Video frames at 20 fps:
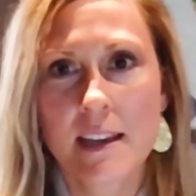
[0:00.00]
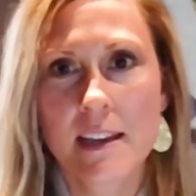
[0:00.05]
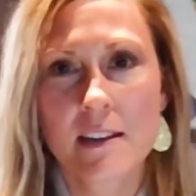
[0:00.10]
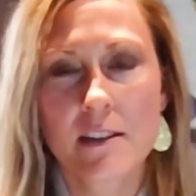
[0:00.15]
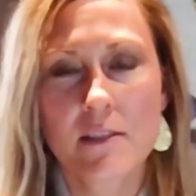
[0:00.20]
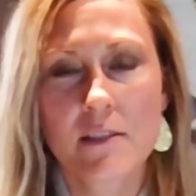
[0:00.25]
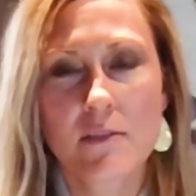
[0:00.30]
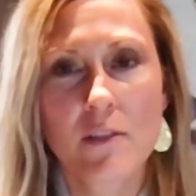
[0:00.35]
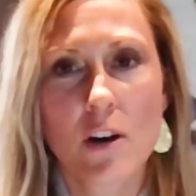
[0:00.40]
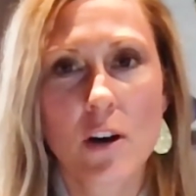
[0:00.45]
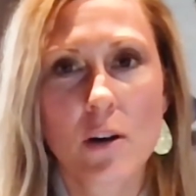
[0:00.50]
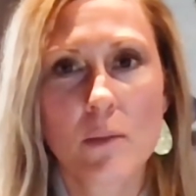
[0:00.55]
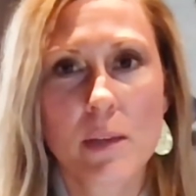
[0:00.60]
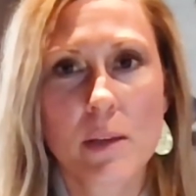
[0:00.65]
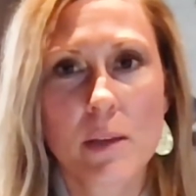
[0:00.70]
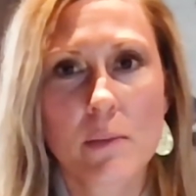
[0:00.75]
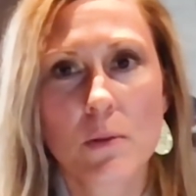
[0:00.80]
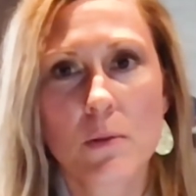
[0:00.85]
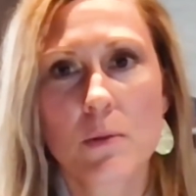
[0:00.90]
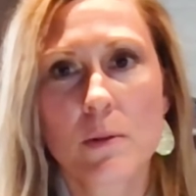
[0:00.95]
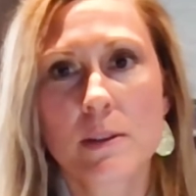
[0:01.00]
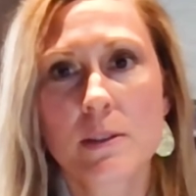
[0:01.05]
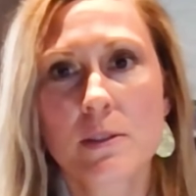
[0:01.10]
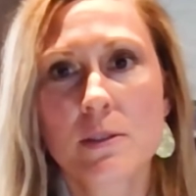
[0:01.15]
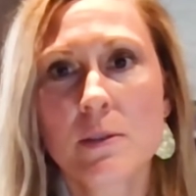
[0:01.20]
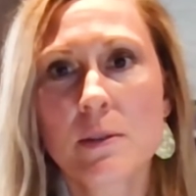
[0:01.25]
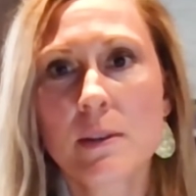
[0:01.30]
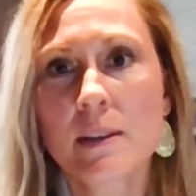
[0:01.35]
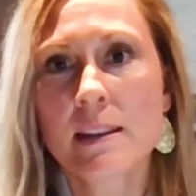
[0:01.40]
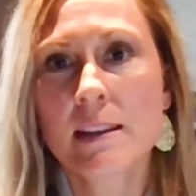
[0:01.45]
of all people who are
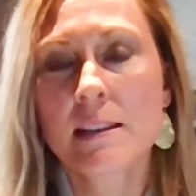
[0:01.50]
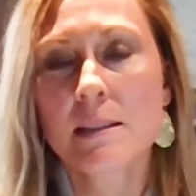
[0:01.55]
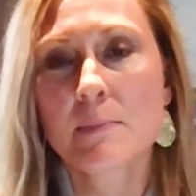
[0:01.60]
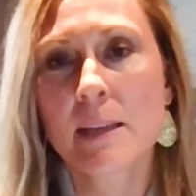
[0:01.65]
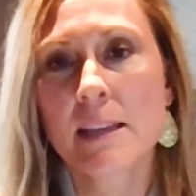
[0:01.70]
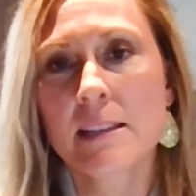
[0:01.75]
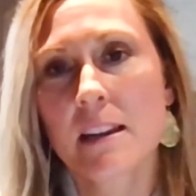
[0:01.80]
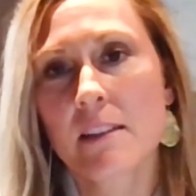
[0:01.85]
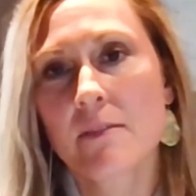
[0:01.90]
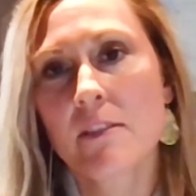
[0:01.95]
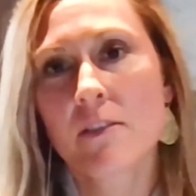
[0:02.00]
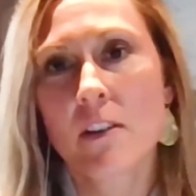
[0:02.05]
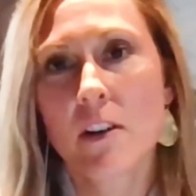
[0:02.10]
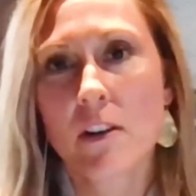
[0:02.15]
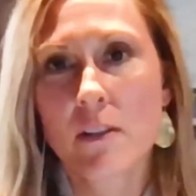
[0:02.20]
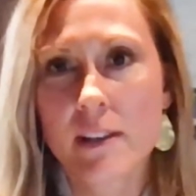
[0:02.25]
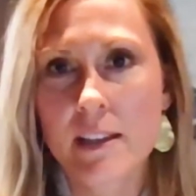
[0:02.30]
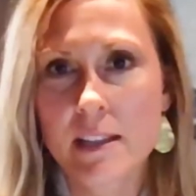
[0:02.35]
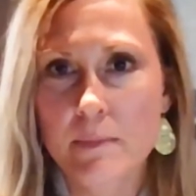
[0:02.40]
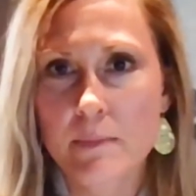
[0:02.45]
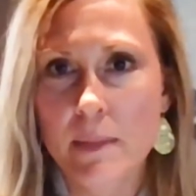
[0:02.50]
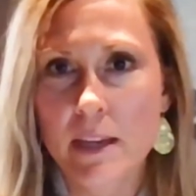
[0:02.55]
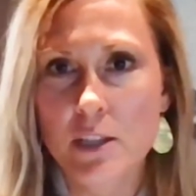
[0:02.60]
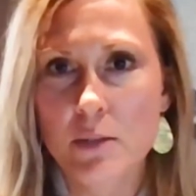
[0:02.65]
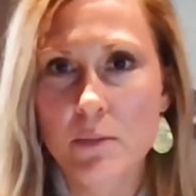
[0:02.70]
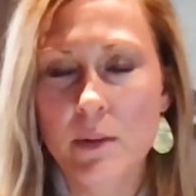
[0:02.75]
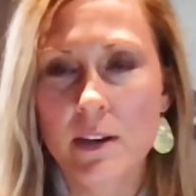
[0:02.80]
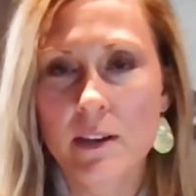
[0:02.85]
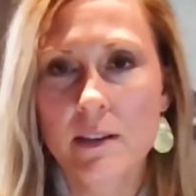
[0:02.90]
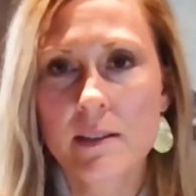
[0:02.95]
doing this based off of all these
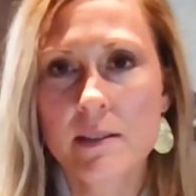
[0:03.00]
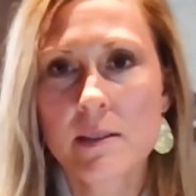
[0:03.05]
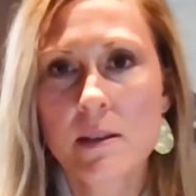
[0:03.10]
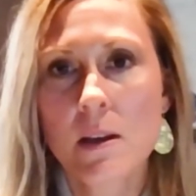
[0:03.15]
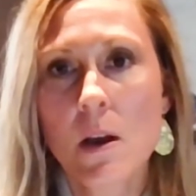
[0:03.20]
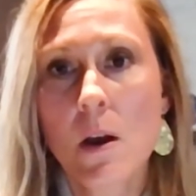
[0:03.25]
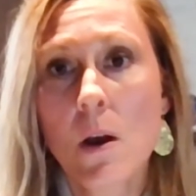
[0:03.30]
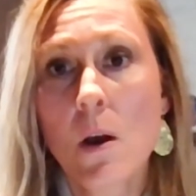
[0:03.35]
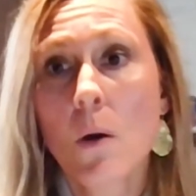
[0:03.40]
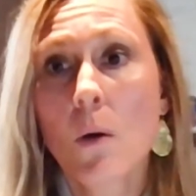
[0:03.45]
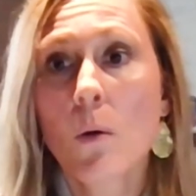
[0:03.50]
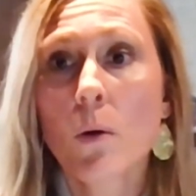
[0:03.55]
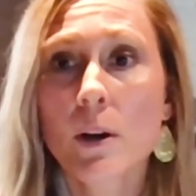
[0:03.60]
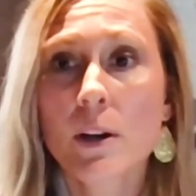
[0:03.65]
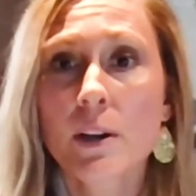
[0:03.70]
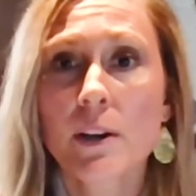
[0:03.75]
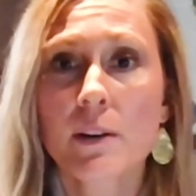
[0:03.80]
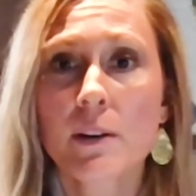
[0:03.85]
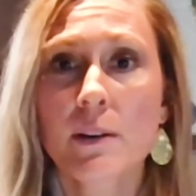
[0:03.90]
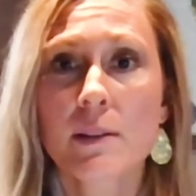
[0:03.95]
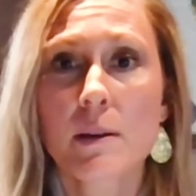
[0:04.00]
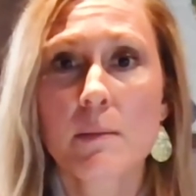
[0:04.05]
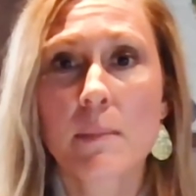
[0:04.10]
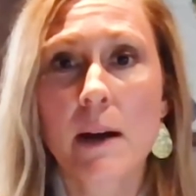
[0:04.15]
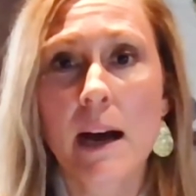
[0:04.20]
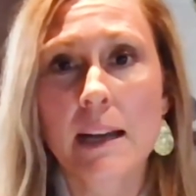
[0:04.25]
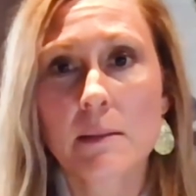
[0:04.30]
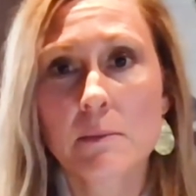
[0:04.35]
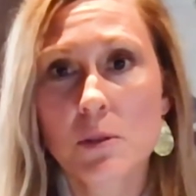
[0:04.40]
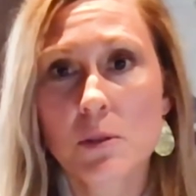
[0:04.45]
benchmarks, or you're in the
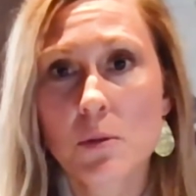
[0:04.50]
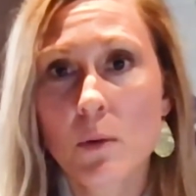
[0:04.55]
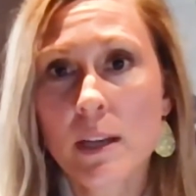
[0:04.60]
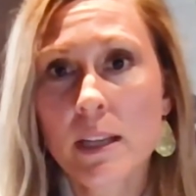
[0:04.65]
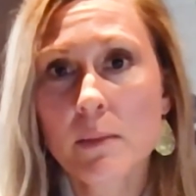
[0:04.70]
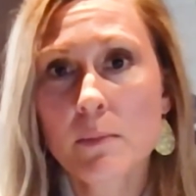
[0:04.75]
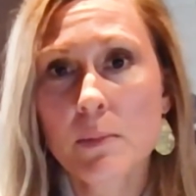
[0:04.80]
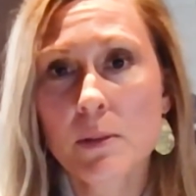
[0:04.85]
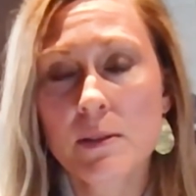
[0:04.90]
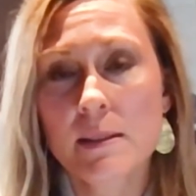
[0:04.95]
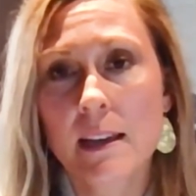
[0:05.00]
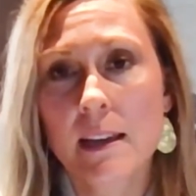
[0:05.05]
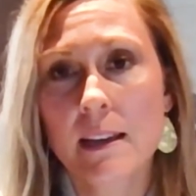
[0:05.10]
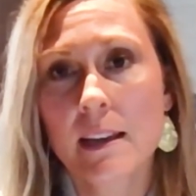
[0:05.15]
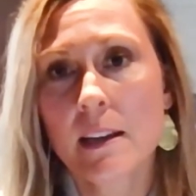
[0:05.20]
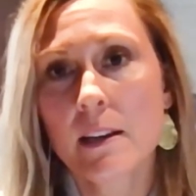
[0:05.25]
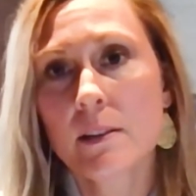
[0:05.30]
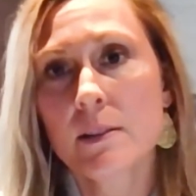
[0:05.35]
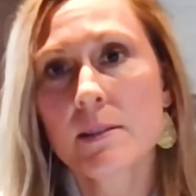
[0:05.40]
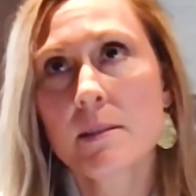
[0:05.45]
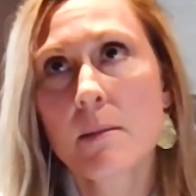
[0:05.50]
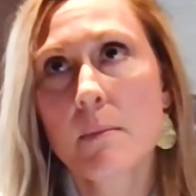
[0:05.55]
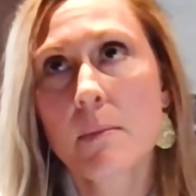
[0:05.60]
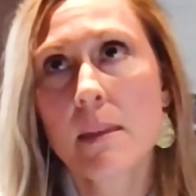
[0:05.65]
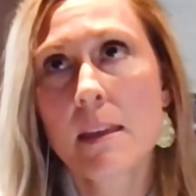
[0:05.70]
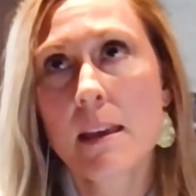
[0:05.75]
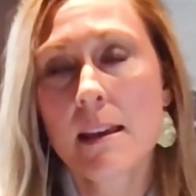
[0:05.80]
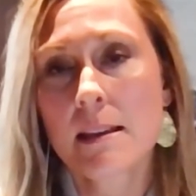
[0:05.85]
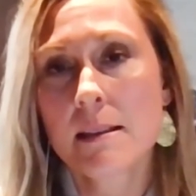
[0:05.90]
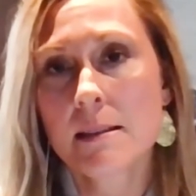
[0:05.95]
bottom 20%. Here are some
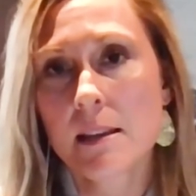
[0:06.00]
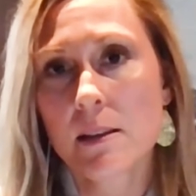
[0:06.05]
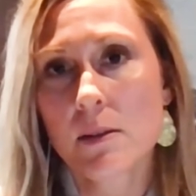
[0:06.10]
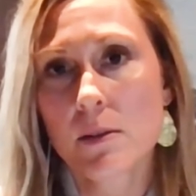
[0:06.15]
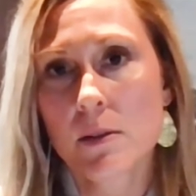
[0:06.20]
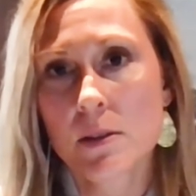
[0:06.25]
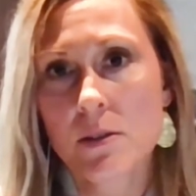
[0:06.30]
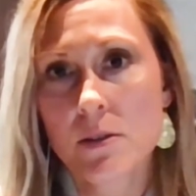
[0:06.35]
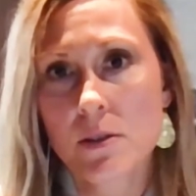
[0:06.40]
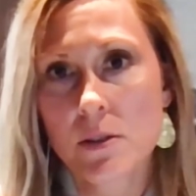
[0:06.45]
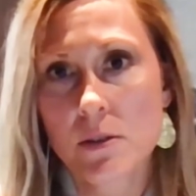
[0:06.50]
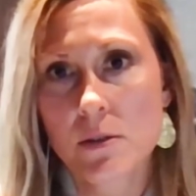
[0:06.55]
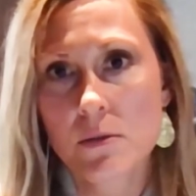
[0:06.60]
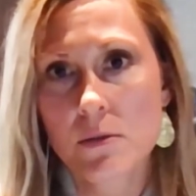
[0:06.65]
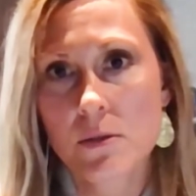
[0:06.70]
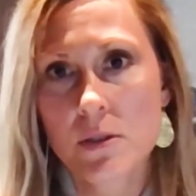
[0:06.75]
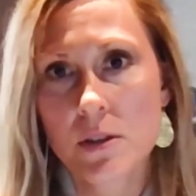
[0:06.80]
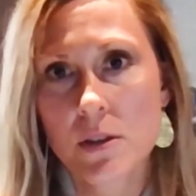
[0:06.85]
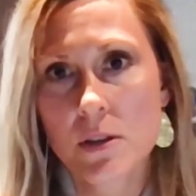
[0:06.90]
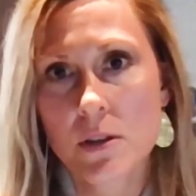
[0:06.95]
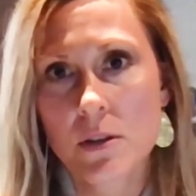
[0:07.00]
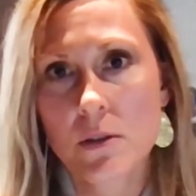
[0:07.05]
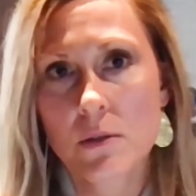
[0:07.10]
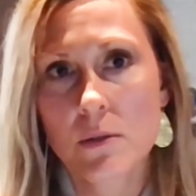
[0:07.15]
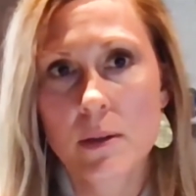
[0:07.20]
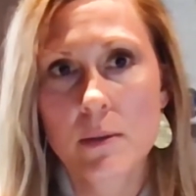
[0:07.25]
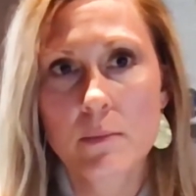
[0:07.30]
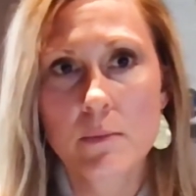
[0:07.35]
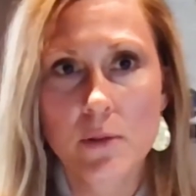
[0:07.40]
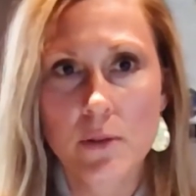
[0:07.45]
things that you could do to
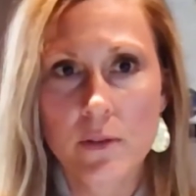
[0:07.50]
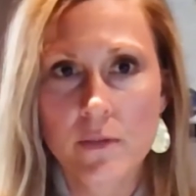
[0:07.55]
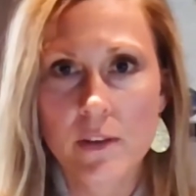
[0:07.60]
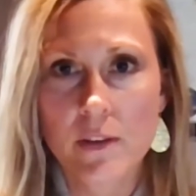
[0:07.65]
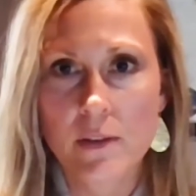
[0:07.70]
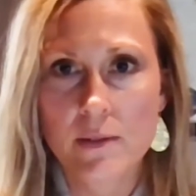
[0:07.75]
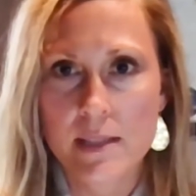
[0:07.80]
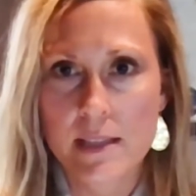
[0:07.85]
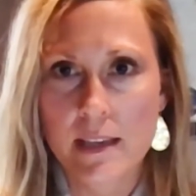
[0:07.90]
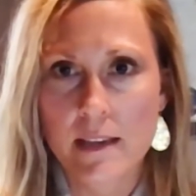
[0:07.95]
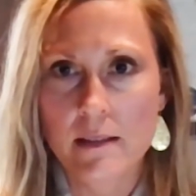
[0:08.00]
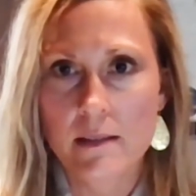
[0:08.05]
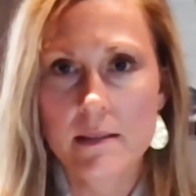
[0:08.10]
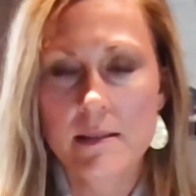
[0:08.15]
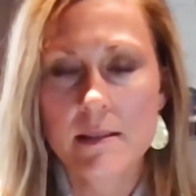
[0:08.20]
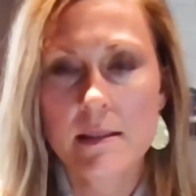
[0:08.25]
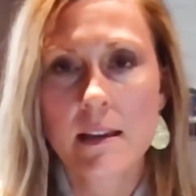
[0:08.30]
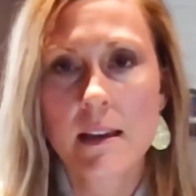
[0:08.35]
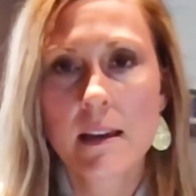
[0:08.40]
improve those skills.